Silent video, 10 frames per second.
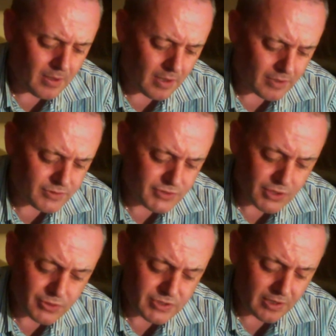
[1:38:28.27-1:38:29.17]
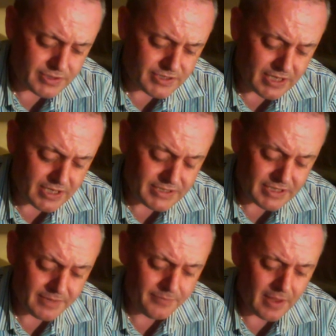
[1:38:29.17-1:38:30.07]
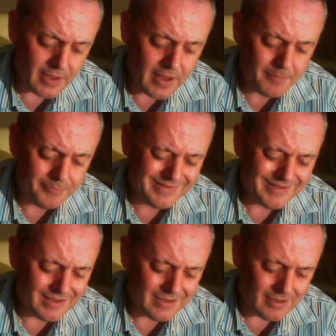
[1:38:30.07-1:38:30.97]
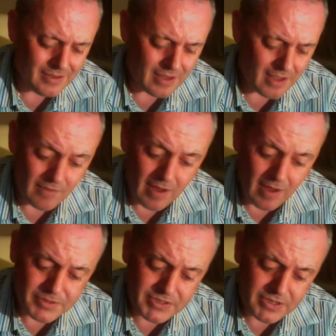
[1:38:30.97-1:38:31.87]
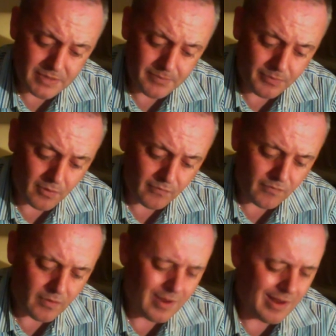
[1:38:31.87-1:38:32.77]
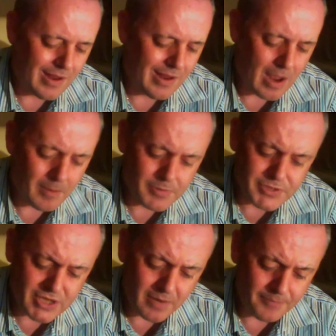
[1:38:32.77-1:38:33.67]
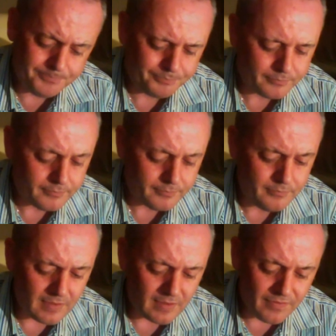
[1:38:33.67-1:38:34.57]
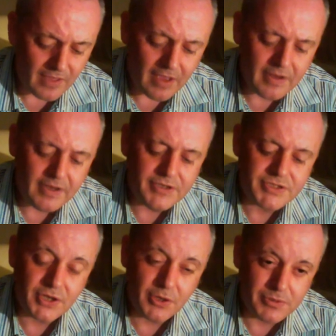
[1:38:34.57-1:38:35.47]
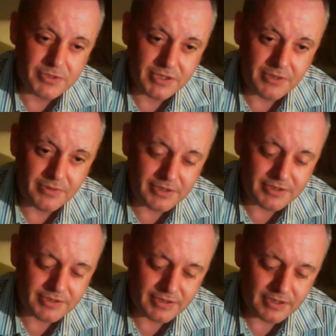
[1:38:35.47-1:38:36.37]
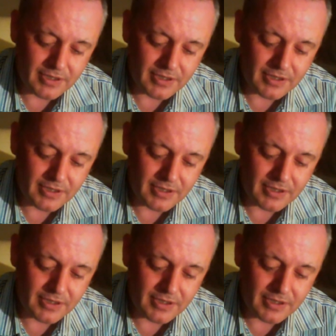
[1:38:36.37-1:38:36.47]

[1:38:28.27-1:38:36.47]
and totalizating him, ever Hammersham of Hamersham, that he's sober serious.